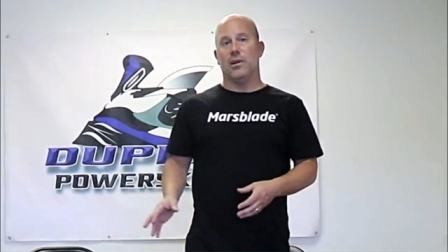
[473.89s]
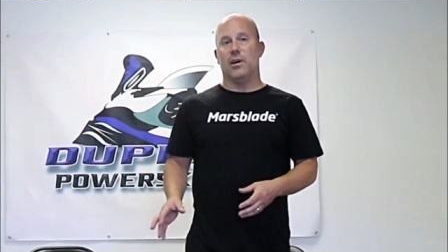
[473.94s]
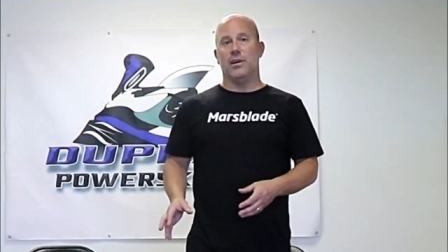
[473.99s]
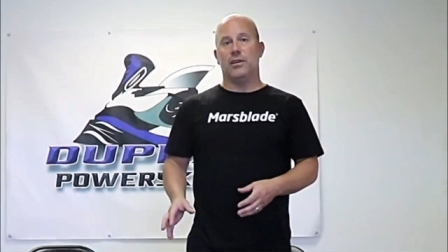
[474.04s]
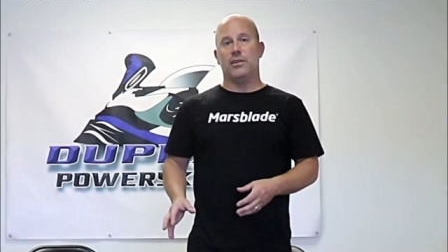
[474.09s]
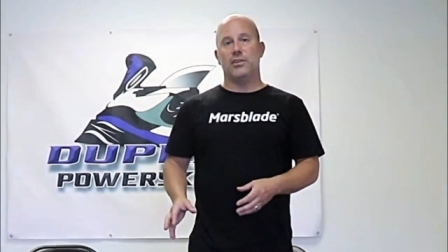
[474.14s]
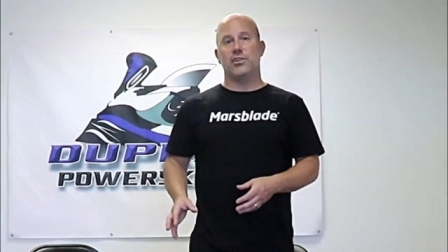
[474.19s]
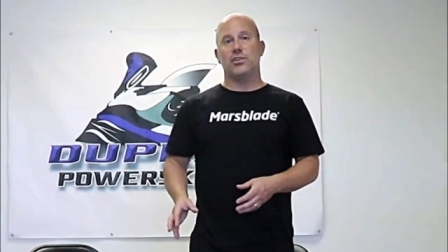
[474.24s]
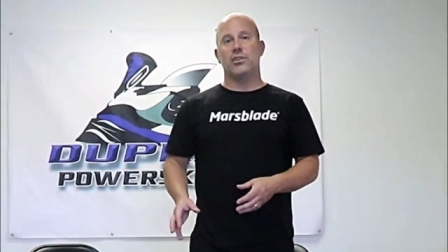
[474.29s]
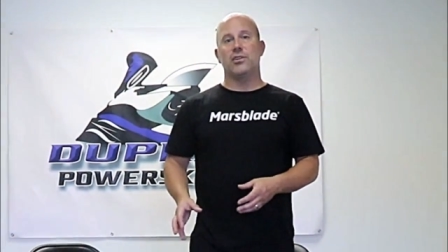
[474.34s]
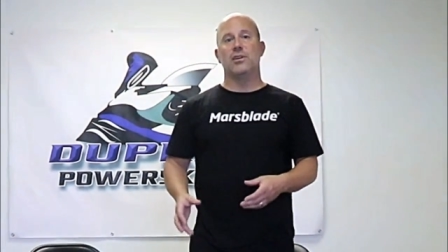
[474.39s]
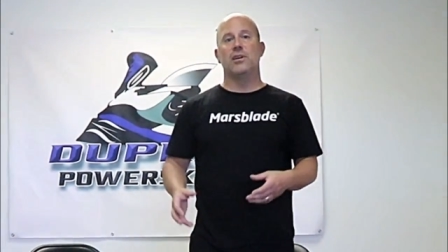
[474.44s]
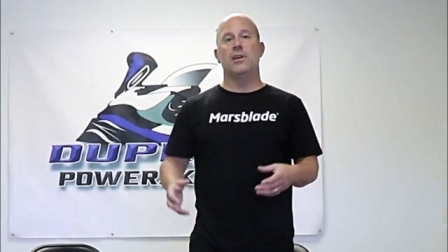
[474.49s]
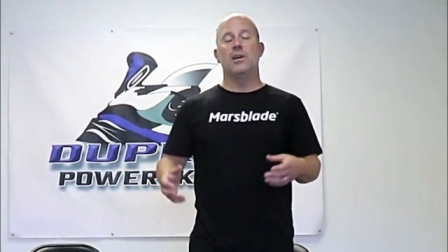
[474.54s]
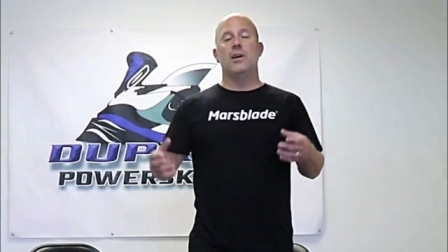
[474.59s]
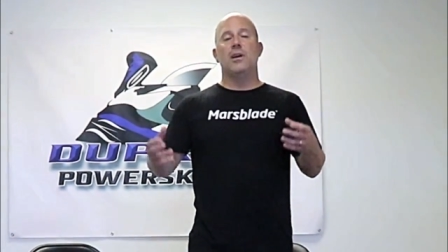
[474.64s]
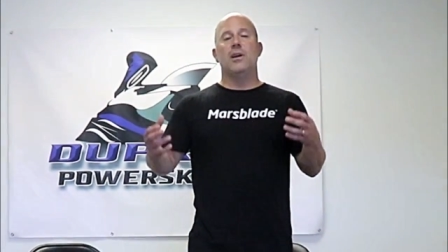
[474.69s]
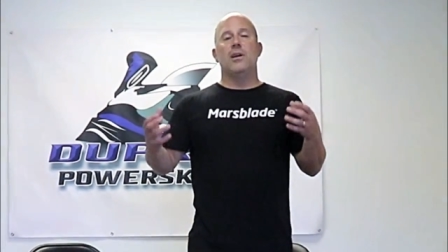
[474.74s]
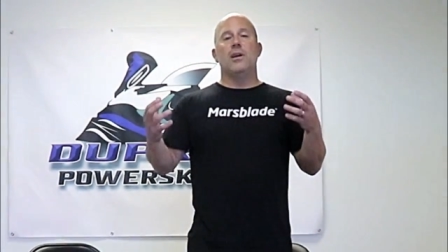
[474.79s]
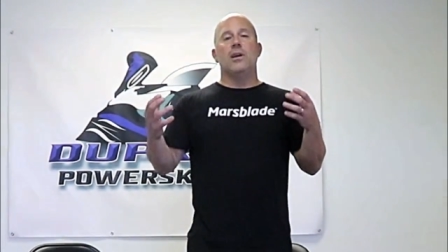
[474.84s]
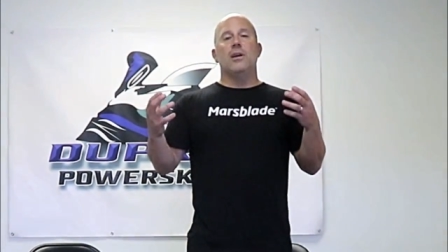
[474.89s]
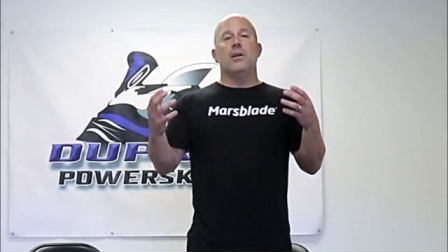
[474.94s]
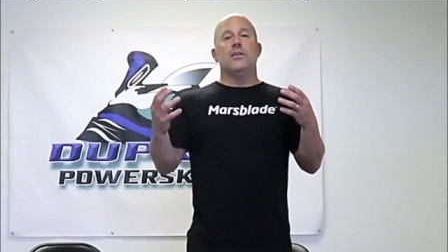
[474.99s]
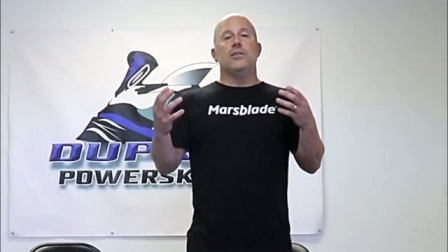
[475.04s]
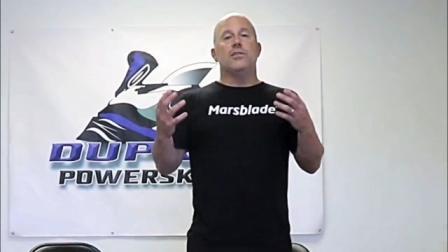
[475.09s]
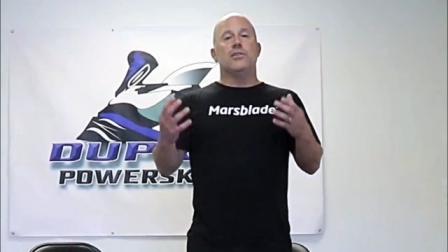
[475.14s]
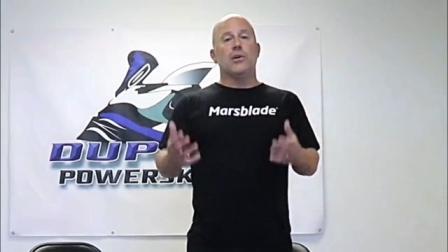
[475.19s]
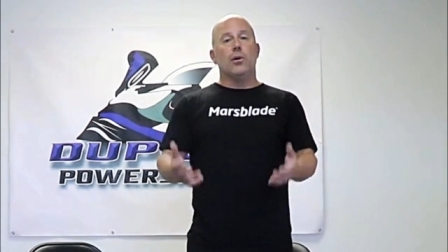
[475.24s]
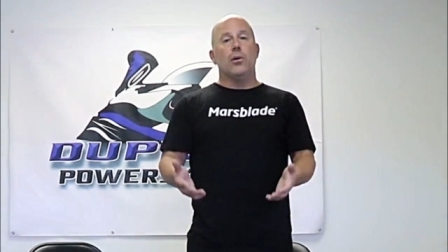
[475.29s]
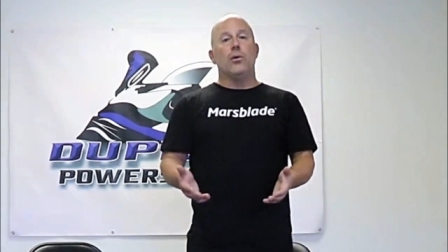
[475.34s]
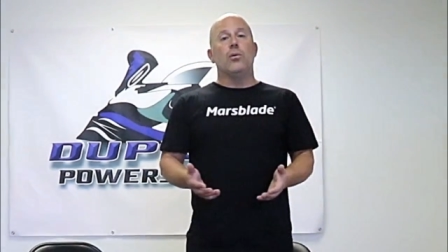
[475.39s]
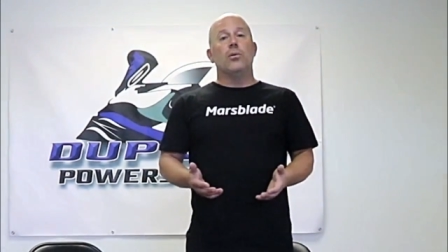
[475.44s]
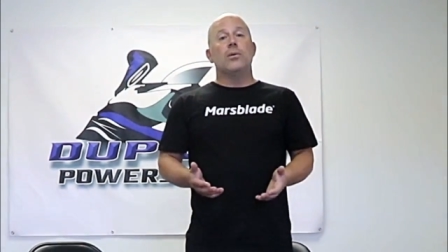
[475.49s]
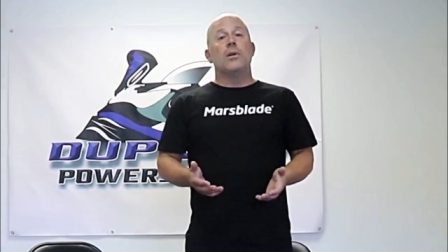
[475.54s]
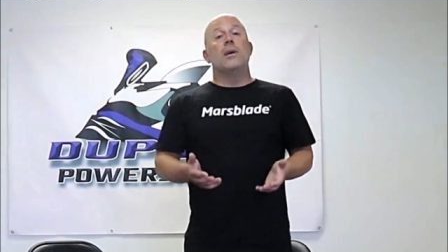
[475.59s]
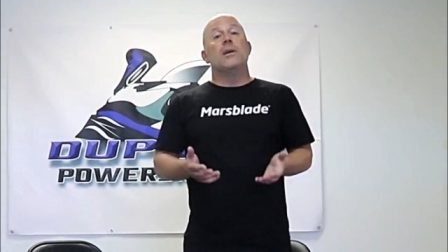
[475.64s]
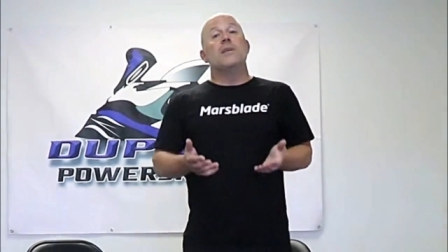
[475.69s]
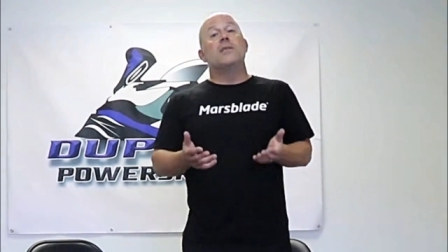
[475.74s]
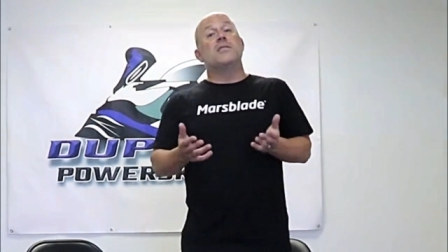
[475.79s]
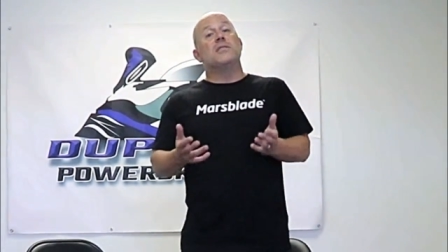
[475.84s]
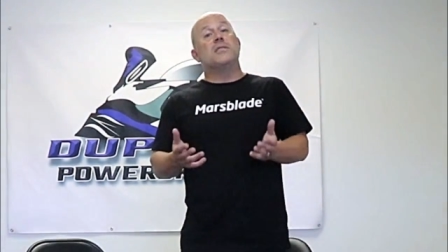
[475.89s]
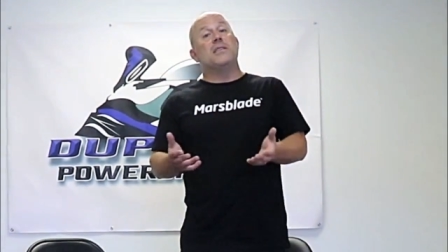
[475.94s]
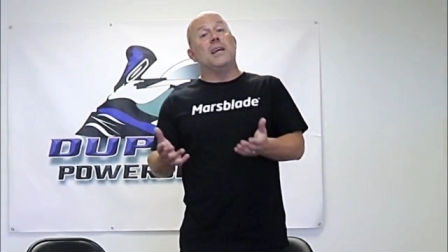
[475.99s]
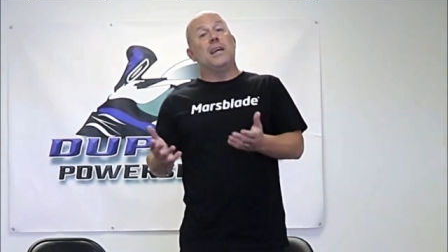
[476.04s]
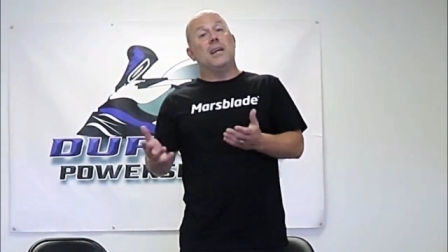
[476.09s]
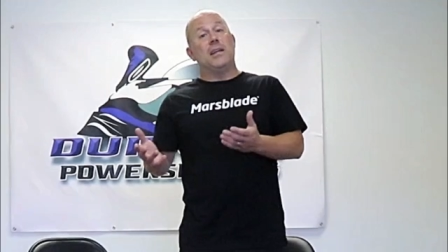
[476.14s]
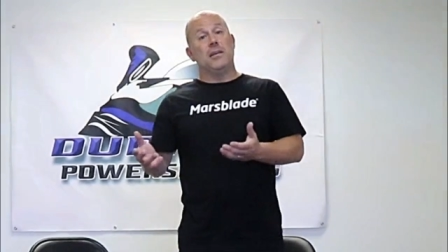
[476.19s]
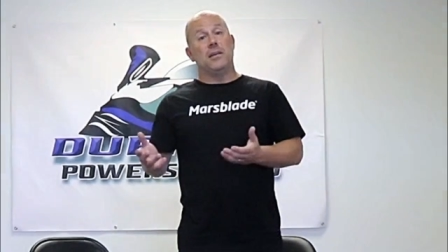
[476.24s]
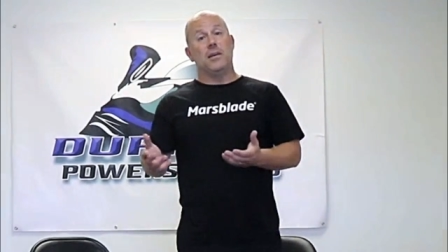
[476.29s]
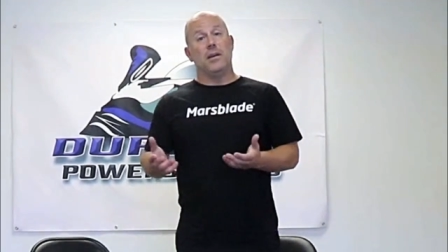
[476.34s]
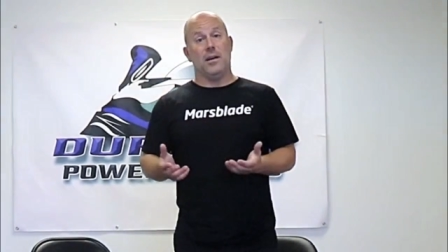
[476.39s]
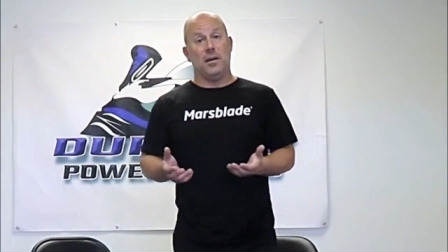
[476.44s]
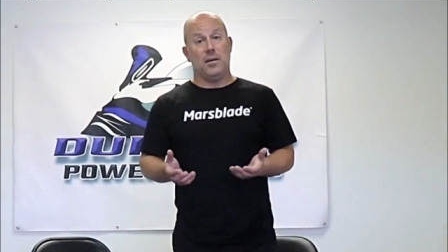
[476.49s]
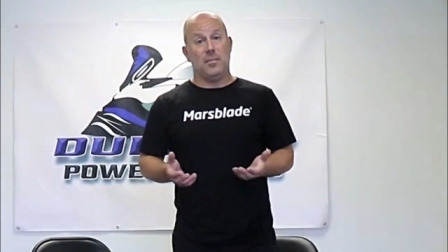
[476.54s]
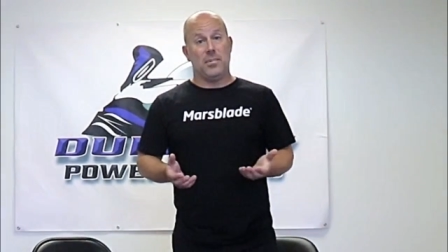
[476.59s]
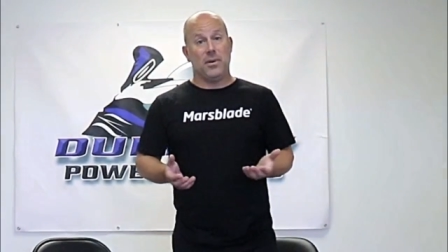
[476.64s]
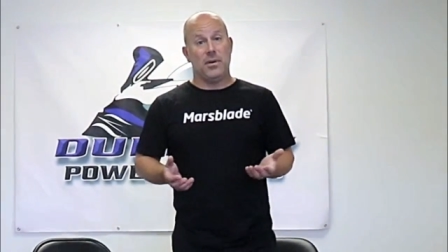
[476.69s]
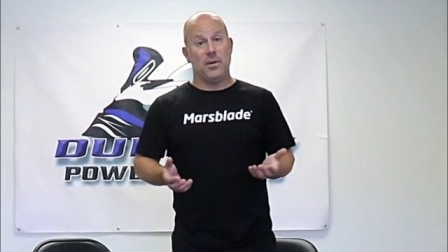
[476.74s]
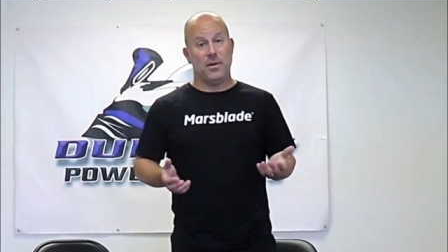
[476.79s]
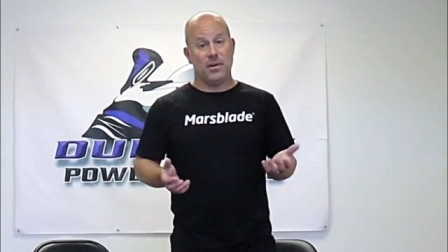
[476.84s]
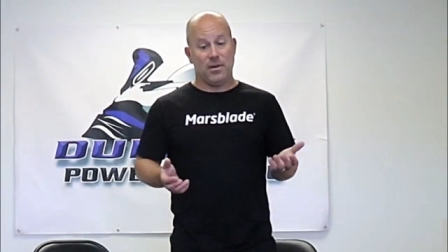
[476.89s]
lunge. Don't stand up.